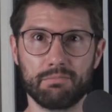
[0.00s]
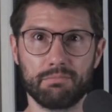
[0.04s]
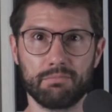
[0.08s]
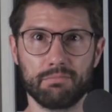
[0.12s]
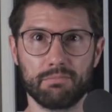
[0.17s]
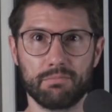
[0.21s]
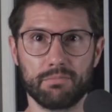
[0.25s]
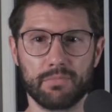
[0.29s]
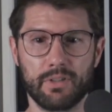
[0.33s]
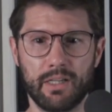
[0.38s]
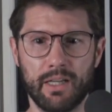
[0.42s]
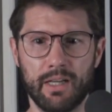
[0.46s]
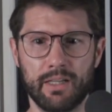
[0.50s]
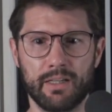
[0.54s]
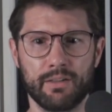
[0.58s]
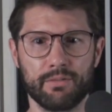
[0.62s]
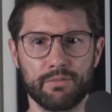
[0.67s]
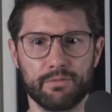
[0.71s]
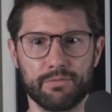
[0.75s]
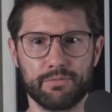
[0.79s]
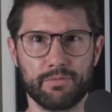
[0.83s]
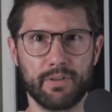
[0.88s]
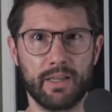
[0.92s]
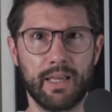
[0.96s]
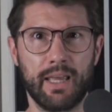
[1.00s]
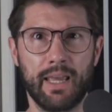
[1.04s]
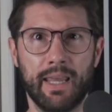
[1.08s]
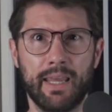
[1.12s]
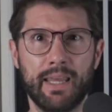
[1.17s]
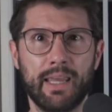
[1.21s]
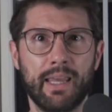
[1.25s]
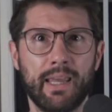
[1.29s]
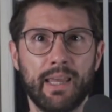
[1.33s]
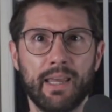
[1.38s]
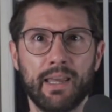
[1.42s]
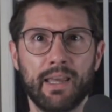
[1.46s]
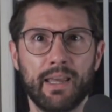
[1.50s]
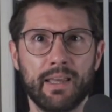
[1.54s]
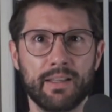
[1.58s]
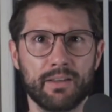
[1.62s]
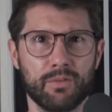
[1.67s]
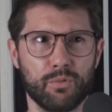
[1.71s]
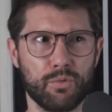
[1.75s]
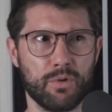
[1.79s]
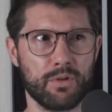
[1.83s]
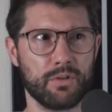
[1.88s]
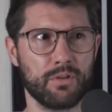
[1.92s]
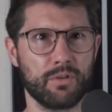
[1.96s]
kind of hanging and
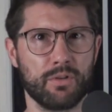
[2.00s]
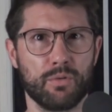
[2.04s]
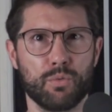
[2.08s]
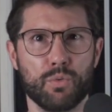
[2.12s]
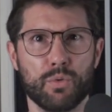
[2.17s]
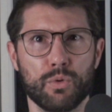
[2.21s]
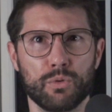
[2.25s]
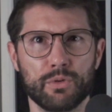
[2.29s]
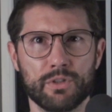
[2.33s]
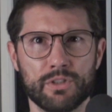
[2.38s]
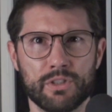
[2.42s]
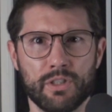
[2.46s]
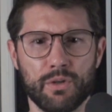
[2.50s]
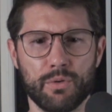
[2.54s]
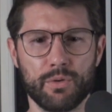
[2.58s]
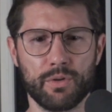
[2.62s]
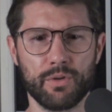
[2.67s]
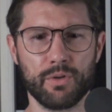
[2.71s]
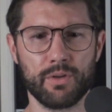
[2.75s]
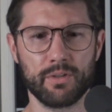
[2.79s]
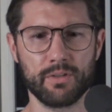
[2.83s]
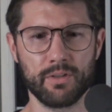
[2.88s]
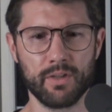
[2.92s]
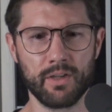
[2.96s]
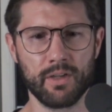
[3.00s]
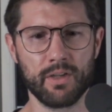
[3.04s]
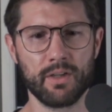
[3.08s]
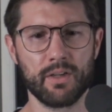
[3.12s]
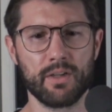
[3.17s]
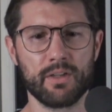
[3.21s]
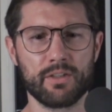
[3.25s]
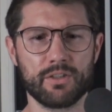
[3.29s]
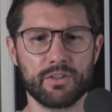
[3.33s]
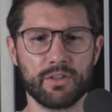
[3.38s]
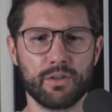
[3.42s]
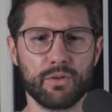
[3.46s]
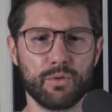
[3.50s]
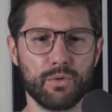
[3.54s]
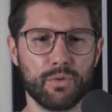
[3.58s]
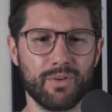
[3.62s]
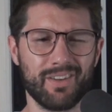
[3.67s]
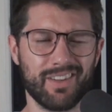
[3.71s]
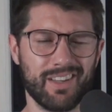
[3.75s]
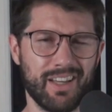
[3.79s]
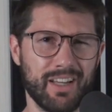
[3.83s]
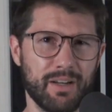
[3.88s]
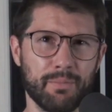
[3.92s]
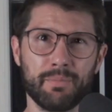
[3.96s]
what in the world is going on. So it
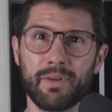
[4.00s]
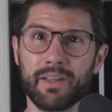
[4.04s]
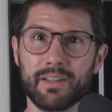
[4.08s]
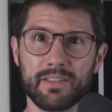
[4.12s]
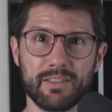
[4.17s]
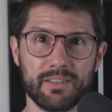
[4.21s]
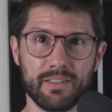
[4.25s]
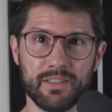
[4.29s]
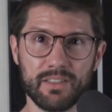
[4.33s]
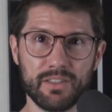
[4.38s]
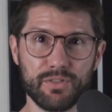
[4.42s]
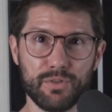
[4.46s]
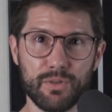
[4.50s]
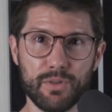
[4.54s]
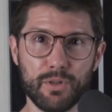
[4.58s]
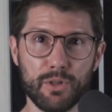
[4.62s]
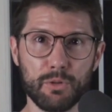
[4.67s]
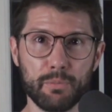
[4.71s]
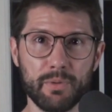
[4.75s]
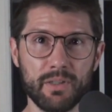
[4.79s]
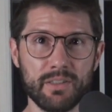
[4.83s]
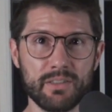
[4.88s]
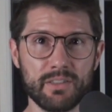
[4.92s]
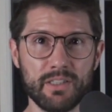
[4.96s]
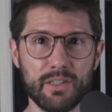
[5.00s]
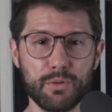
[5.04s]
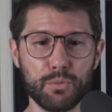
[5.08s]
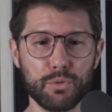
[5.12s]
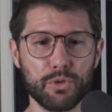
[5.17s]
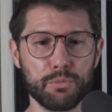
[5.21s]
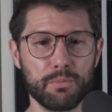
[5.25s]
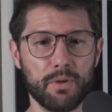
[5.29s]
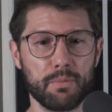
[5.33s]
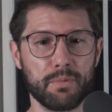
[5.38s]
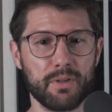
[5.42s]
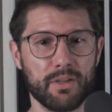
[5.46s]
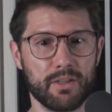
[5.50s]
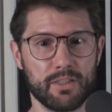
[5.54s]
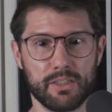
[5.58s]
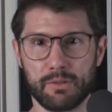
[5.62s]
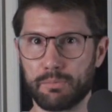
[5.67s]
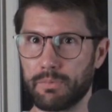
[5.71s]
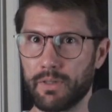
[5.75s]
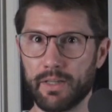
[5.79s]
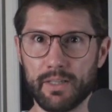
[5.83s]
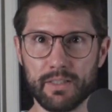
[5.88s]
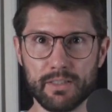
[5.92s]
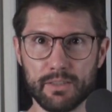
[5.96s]
kind of makes sense for there to be a sequel to maybe
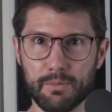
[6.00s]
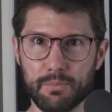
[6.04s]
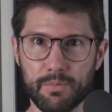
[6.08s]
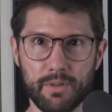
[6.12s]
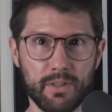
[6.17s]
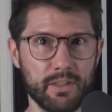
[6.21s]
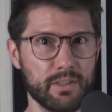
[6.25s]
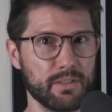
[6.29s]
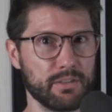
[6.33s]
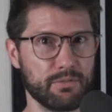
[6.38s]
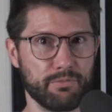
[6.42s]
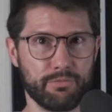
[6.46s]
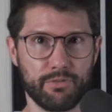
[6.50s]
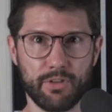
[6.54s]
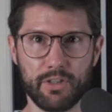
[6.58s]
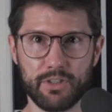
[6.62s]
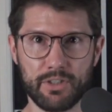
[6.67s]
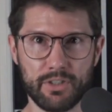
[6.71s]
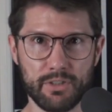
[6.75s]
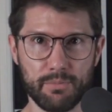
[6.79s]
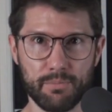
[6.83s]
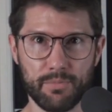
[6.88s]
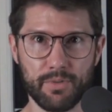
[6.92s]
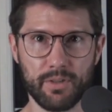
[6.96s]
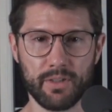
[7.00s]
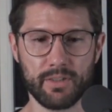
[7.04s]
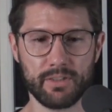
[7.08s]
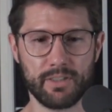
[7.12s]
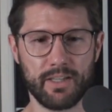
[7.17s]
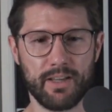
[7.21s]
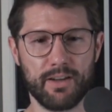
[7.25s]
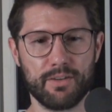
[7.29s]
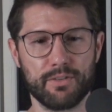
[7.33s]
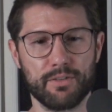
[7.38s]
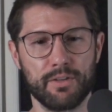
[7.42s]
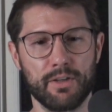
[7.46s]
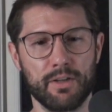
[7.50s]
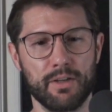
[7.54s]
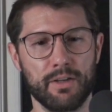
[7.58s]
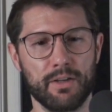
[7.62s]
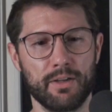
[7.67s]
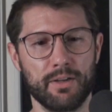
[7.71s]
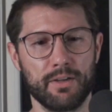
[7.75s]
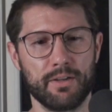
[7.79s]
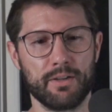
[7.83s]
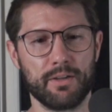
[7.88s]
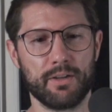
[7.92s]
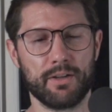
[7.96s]
explain some things and flesh some things out.
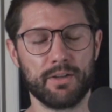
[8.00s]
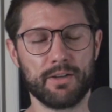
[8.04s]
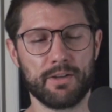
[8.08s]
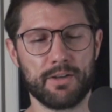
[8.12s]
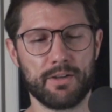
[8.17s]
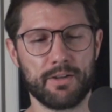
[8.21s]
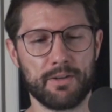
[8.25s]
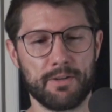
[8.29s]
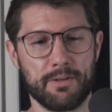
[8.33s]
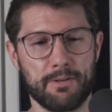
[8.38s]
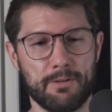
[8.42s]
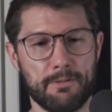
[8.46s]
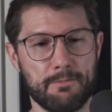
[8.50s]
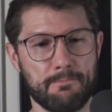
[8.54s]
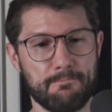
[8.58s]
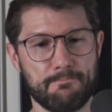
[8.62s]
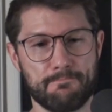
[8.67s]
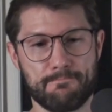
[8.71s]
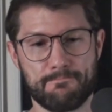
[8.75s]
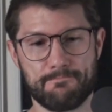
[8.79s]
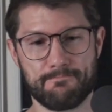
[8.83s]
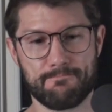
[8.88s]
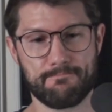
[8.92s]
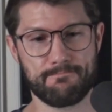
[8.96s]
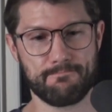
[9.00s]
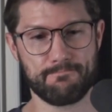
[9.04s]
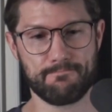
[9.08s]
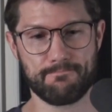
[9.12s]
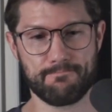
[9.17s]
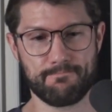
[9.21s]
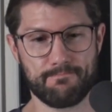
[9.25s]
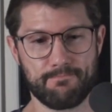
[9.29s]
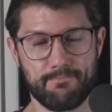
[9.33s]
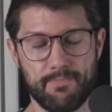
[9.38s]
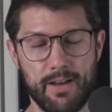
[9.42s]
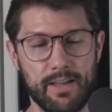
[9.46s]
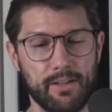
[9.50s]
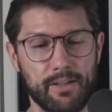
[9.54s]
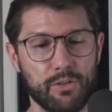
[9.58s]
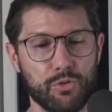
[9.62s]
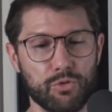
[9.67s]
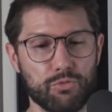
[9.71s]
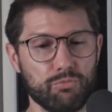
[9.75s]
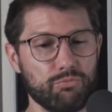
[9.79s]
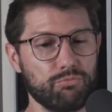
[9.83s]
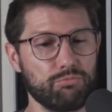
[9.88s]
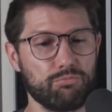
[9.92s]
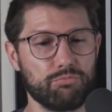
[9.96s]
I don't,
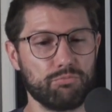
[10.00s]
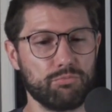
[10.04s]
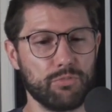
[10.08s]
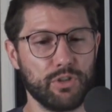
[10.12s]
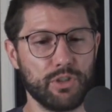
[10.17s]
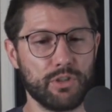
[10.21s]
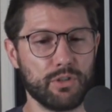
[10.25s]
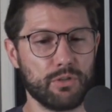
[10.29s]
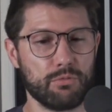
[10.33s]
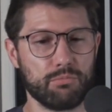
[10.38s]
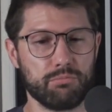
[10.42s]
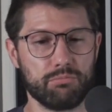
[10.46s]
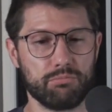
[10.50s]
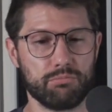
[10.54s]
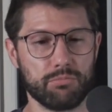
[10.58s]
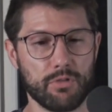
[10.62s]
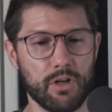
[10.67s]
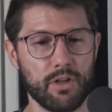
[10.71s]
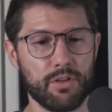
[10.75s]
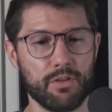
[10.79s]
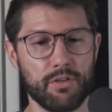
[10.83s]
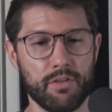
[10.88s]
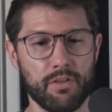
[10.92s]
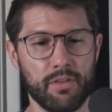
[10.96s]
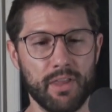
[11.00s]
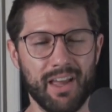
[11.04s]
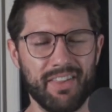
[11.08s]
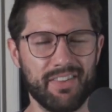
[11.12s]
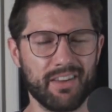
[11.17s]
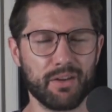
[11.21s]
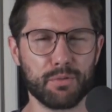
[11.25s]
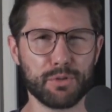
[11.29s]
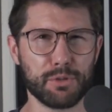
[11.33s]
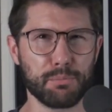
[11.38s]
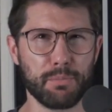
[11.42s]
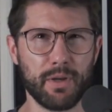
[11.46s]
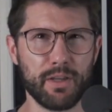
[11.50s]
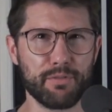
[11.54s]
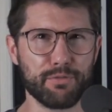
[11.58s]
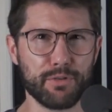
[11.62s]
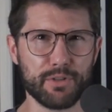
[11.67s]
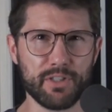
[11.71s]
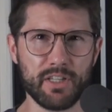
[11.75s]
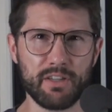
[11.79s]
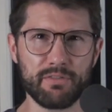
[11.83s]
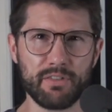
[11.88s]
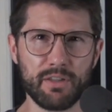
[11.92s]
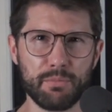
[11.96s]
other than, I think it was a
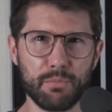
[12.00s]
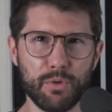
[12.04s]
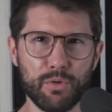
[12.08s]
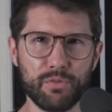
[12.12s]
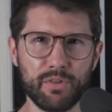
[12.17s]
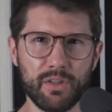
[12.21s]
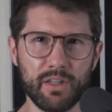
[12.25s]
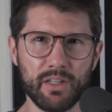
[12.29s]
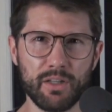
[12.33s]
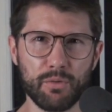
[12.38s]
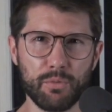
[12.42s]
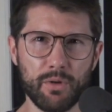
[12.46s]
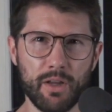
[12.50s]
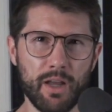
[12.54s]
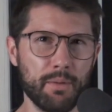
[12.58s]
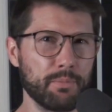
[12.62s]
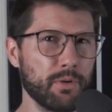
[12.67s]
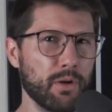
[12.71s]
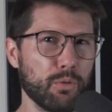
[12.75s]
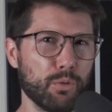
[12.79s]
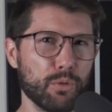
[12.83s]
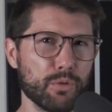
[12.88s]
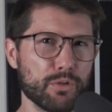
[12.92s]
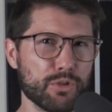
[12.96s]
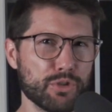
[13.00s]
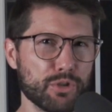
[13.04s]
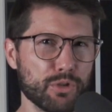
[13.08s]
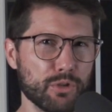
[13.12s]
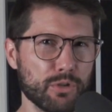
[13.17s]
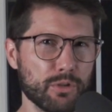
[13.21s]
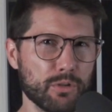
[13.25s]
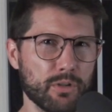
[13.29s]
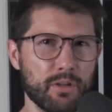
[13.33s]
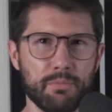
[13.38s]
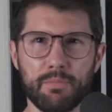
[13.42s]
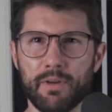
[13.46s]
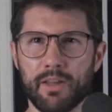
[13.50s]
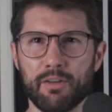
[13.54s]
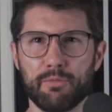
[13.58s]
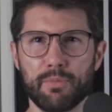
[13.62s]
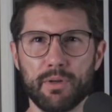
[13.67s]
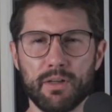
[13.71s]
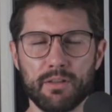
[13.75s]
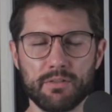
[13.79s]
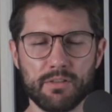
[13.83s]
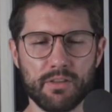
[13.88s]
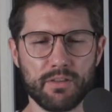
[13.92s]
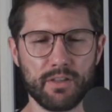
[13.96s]
made-for-TV movie anyway. I'm not really sure. It may have been in
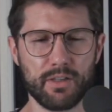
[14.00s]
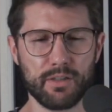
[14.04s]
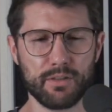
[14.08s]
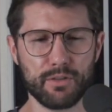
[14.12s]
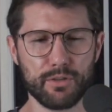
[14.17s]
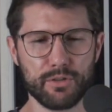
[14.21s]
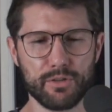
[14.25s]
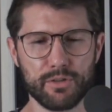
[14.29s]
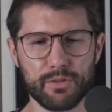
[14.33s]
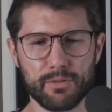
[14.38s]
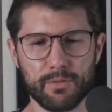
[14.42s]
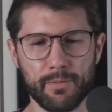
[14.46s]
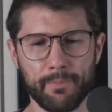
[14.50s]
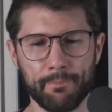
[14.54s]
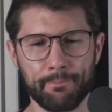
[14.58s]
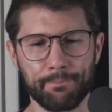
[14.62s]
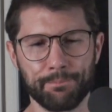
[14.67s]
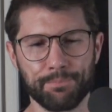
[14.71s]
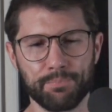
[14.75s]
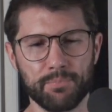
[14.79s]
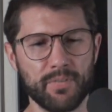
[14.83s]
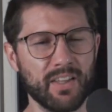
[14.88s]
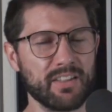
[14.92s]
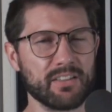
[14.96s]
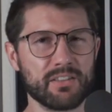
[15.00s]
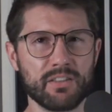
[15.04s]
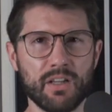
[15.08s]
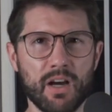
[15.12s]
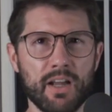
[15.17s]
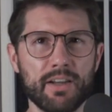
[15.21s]
the theaters. That was not